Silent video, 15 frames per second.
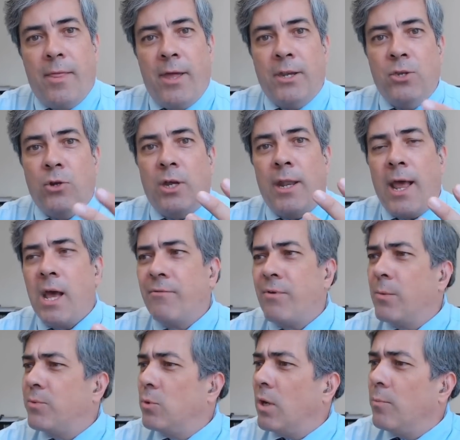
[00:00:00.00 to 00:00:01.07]
And then you can
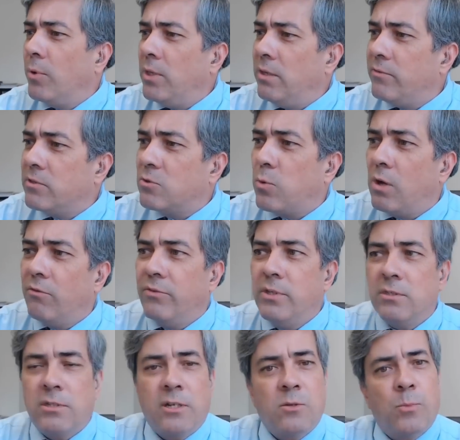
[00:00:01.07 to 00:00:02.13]
have up to, I believe it's
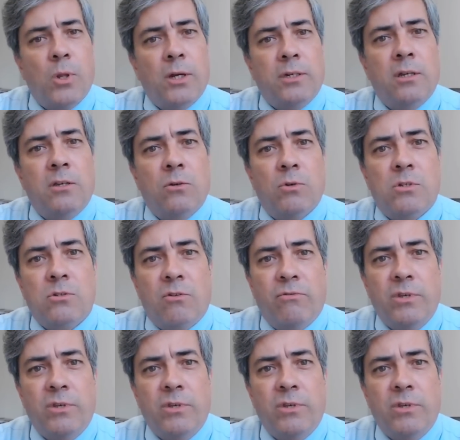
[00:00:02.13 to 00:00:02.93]
twelve V-sets plugged into it.